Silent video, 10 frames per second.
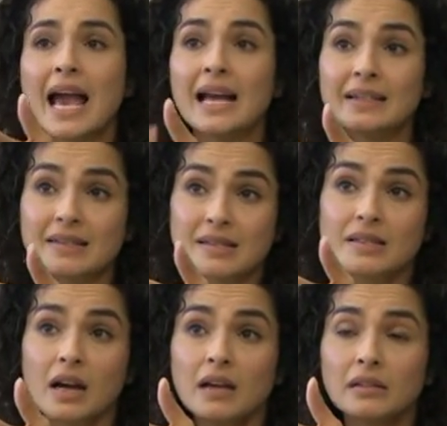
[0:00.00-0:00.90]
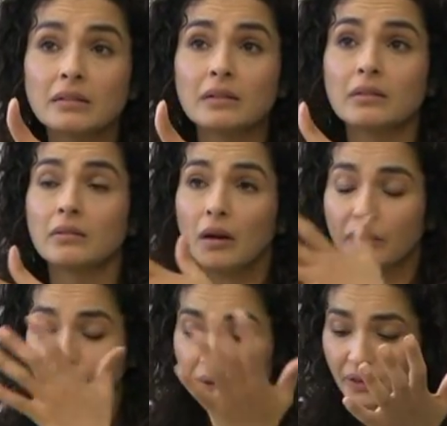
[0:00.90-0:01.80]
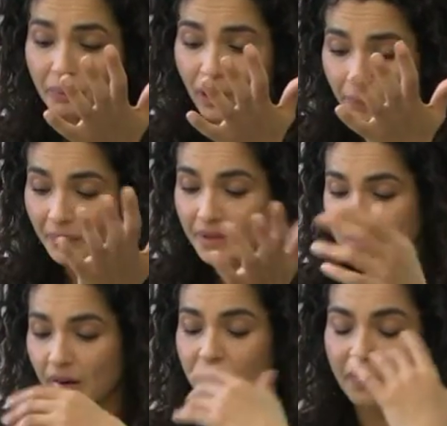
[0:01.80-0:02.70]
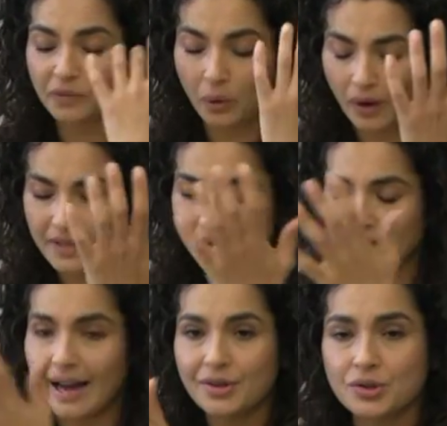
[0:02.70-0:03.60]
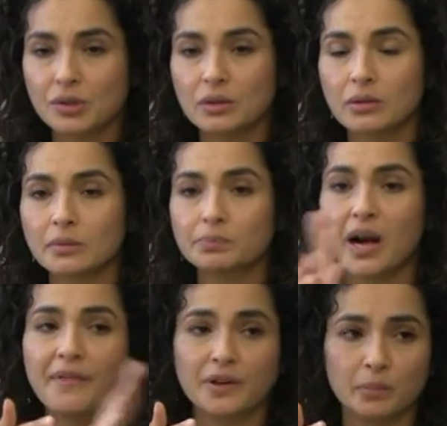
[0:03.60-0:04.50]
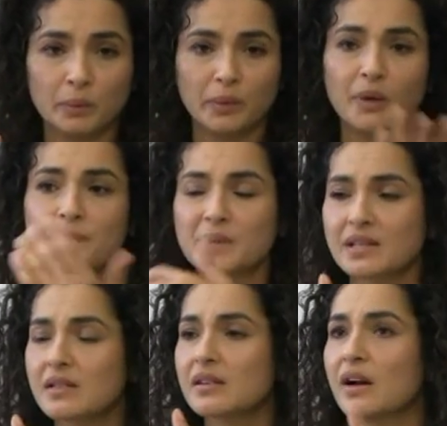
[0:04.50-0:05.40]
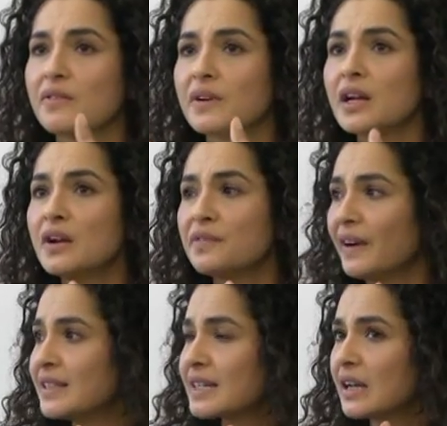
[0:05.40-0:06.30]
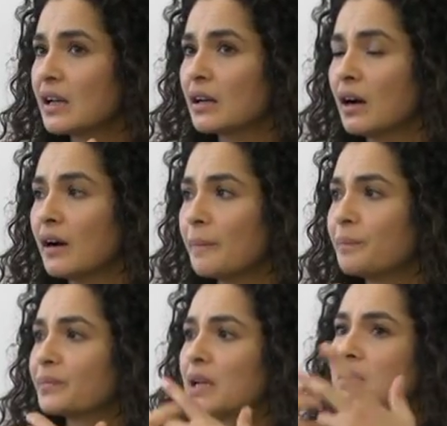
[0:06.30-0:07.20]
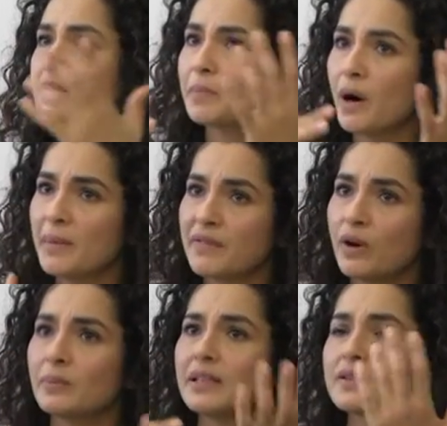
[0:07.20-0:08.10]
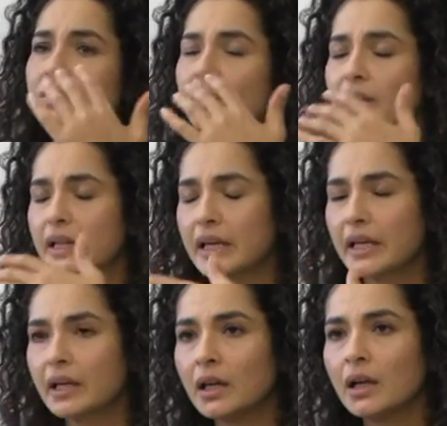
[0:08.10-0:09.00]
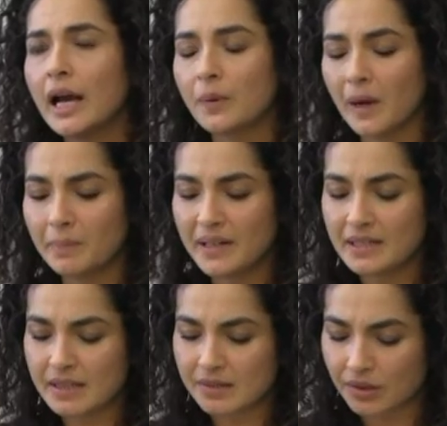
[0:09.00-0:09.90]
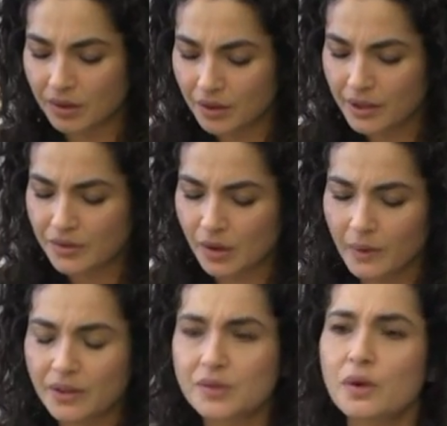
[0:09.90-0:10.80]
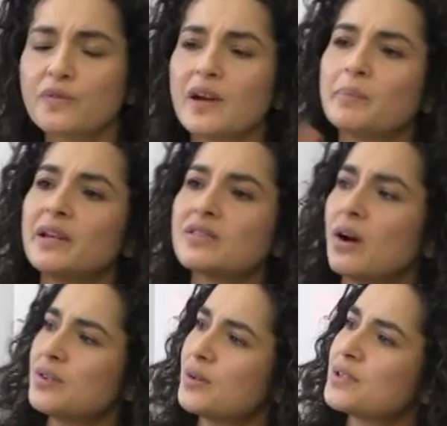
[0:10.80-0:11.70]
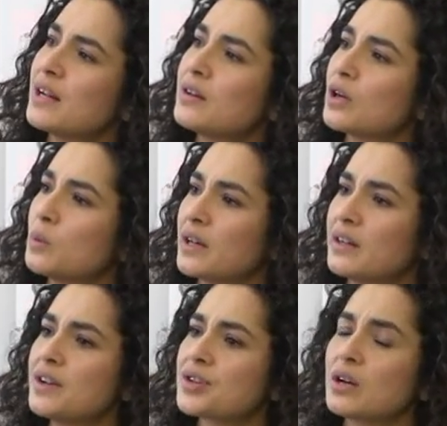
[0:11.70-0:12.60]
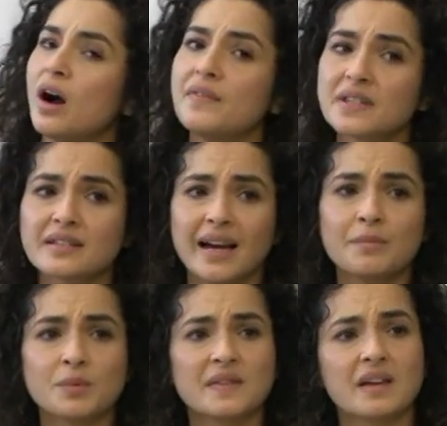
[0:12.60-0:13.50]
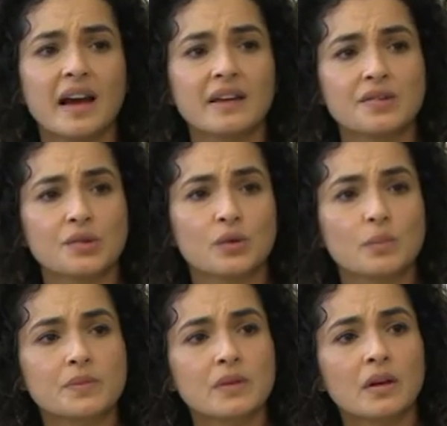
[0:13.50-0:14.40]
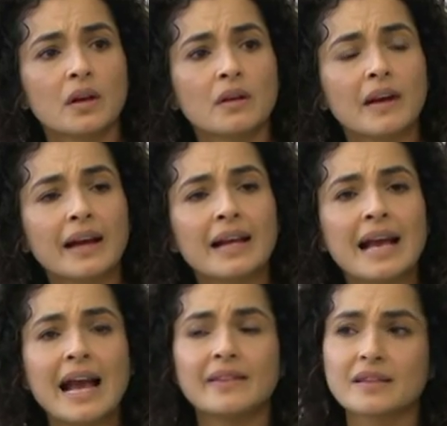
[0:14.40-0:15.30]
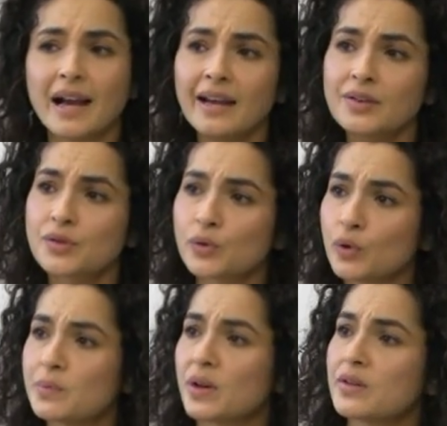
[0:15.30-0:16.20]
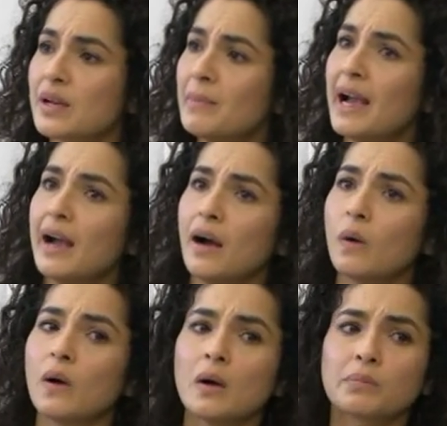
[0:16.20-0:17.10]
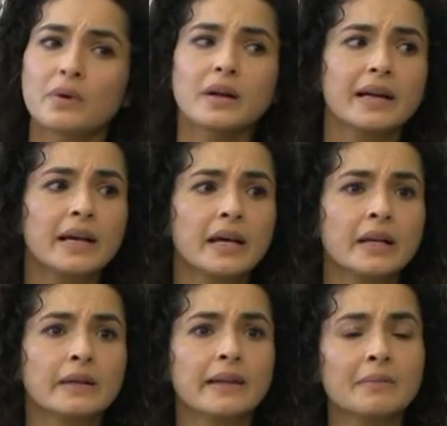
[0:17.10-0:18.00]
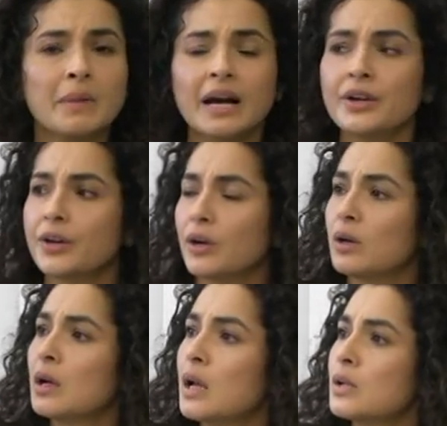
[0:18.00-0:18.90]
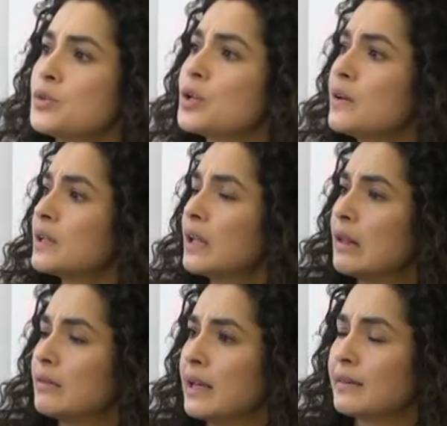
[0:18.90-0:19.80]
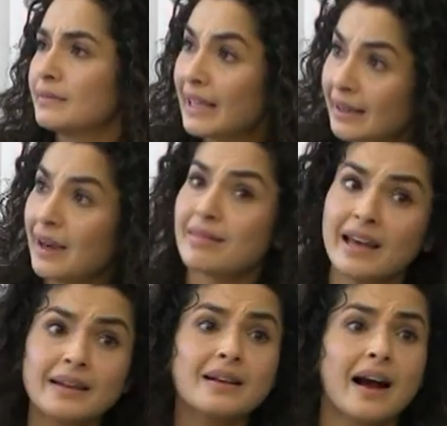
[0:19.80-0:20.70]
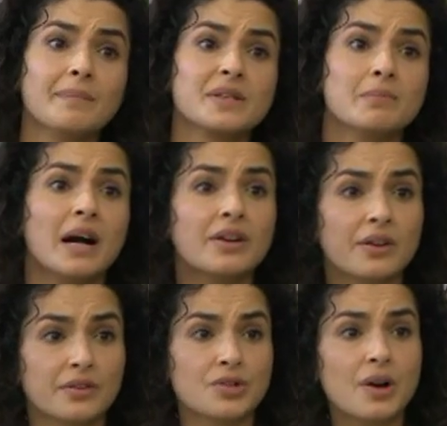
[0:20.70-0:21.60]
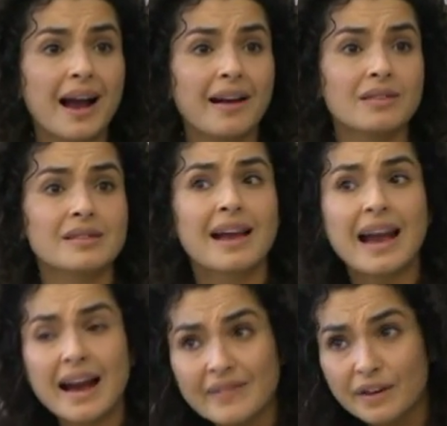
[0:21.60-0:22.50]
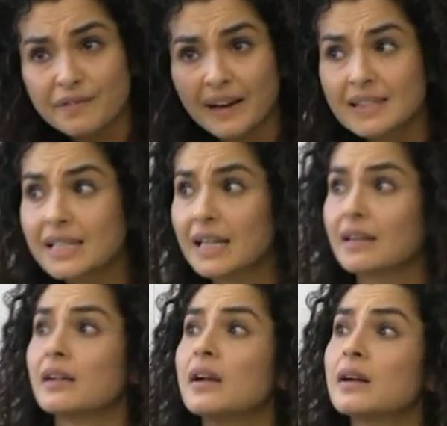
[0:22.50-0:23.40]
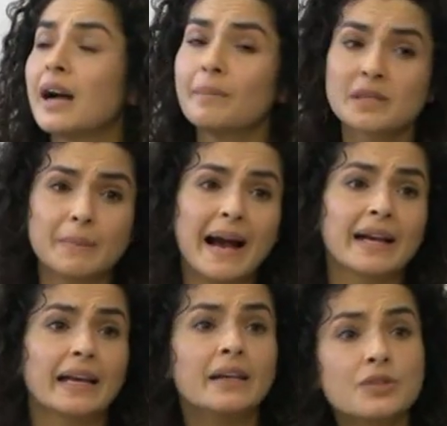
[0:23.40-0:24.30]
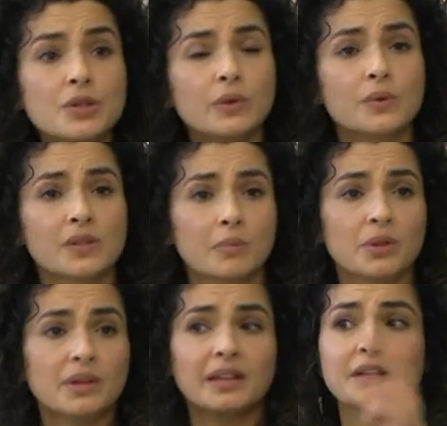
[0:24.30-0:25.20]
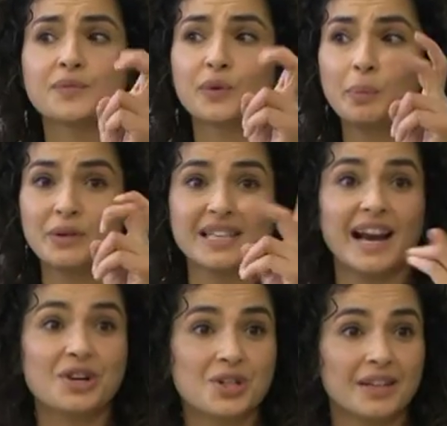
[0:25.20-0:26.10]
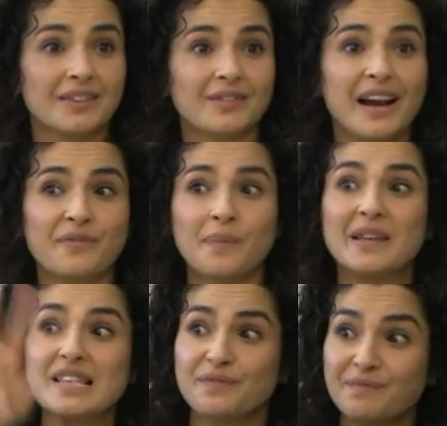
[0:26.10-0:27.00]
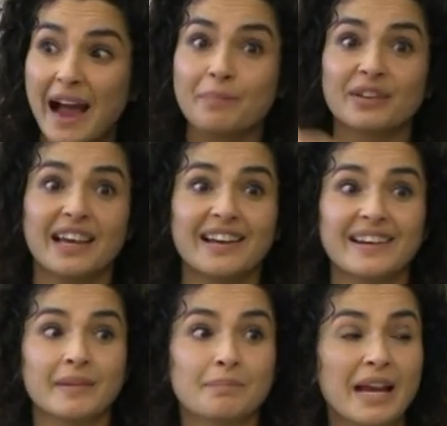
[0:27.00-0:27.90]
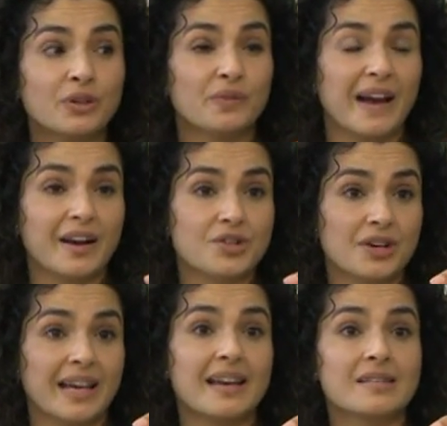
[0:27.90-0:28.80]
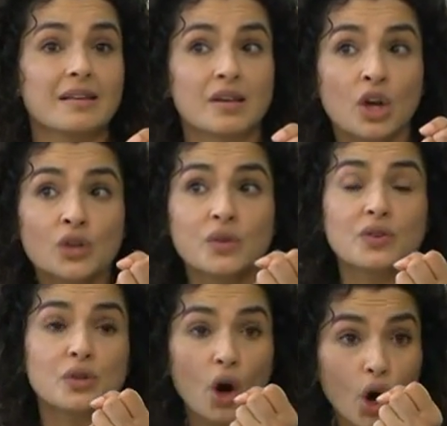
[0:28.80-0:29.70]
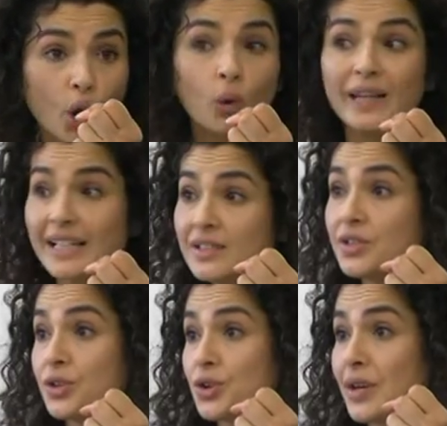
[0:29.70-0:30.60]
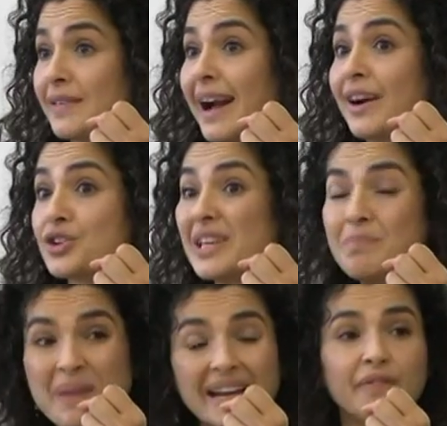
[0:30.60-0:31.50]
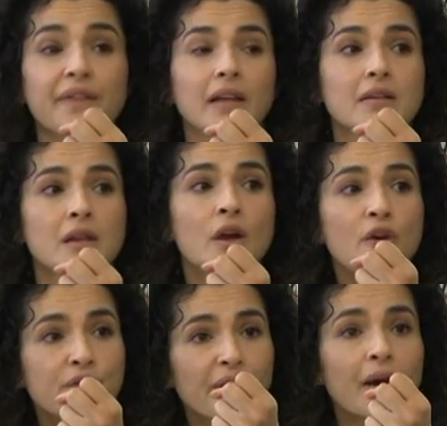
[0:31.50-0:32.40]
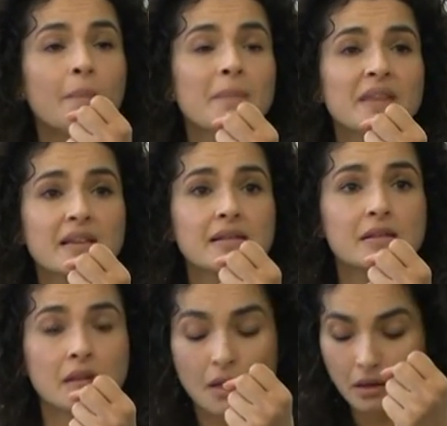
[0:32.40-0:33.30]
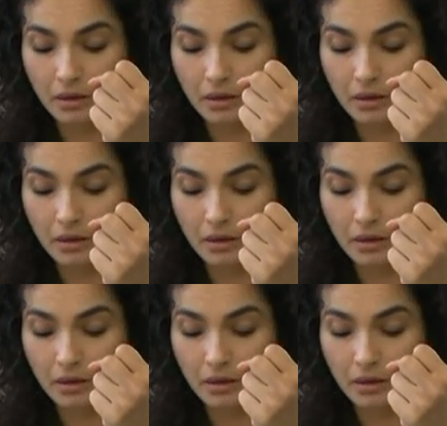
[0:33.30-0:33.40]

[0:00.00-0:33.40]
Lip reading: And it's done for the purpose of course, the natural, profitable purposes of funding Department of Homeland Security, NYPD security, so on and so forth, but it's also done in coordination oftentimes with Zionist groups, right? And the Zionist groups are somehow brought in, they monitor, they then come to monitor the trials, and then funding comes back into those communities for protection, right, from these fabricated, manufactured cases. So there's a whole industry that actually benefits from this